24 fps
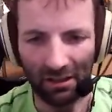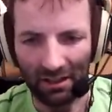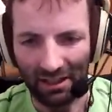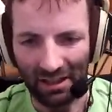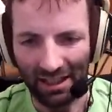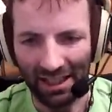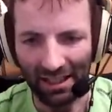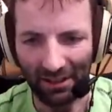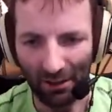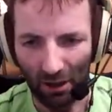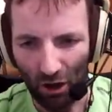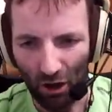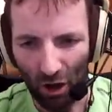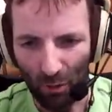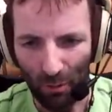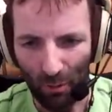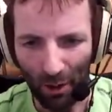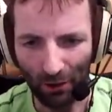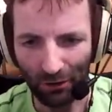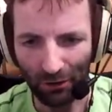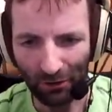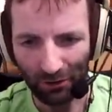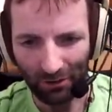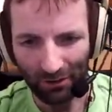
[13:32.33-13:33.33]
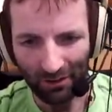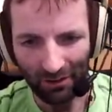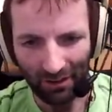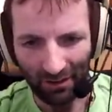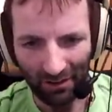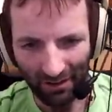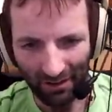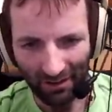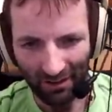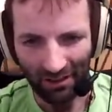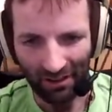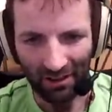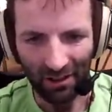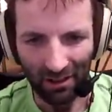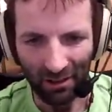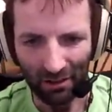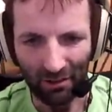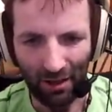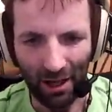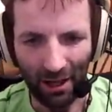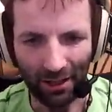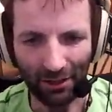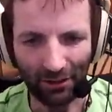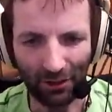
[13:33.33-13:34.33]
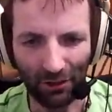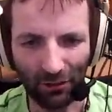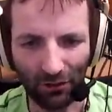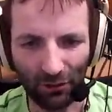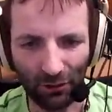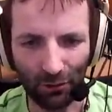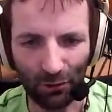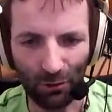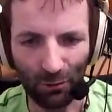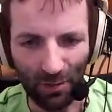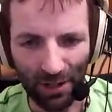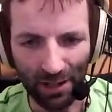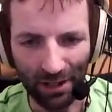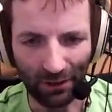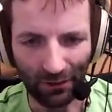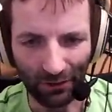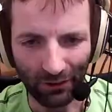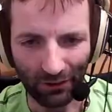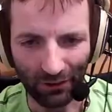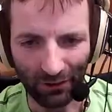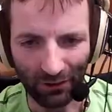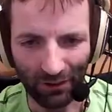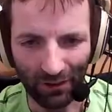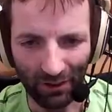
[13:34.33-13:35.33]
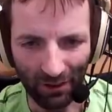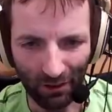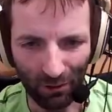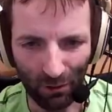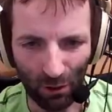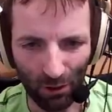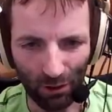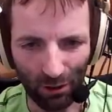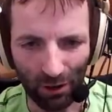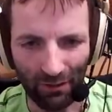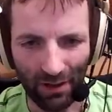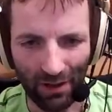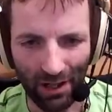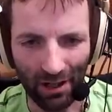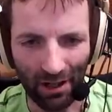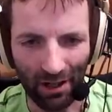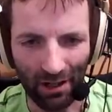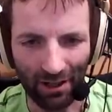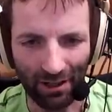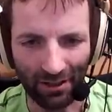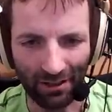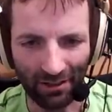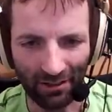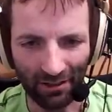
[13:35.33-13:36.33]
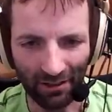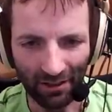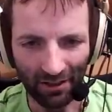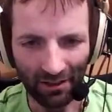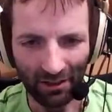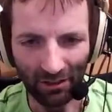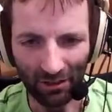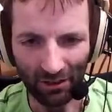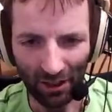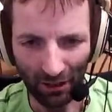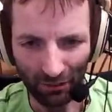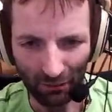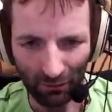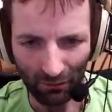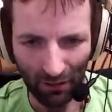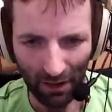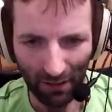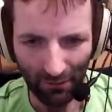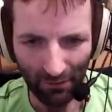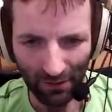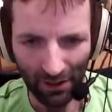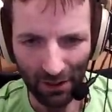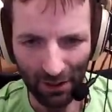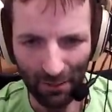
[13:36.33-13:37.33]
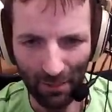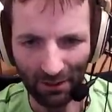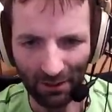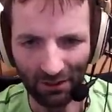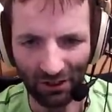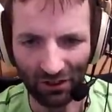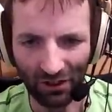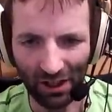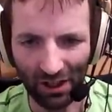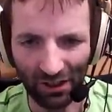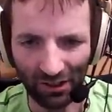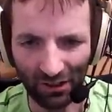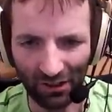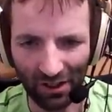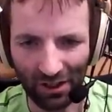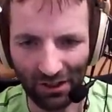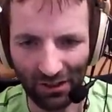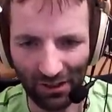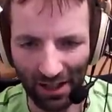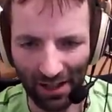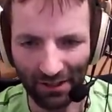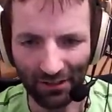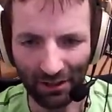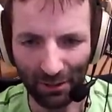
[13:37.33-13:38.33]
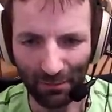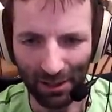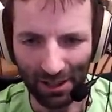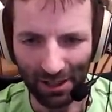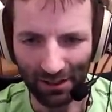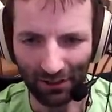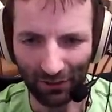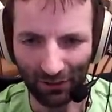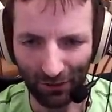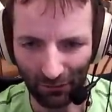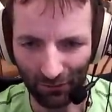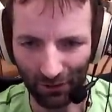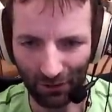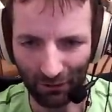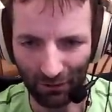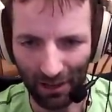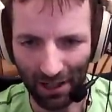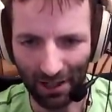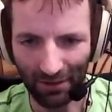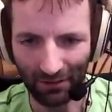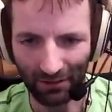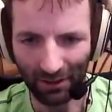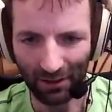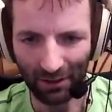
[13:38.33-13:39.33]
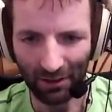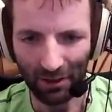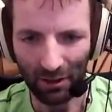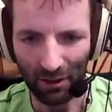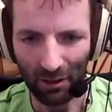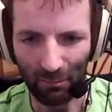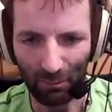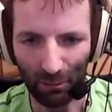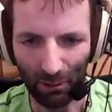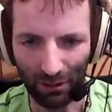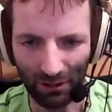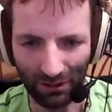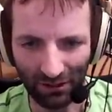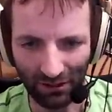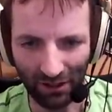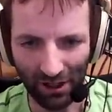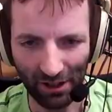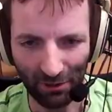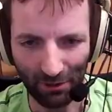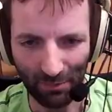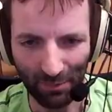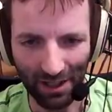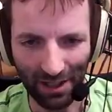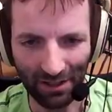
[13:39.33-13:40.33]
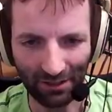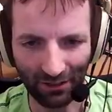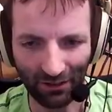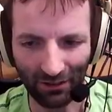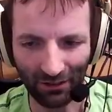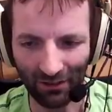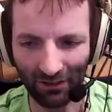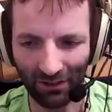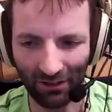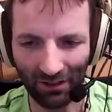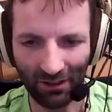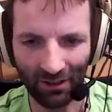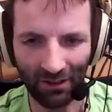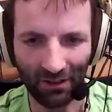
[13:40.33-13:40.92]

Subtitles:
it almost rides on 2 wheels, cornering hard. Center of gravity is about 60 centimeters off the ground, 0.6 meters.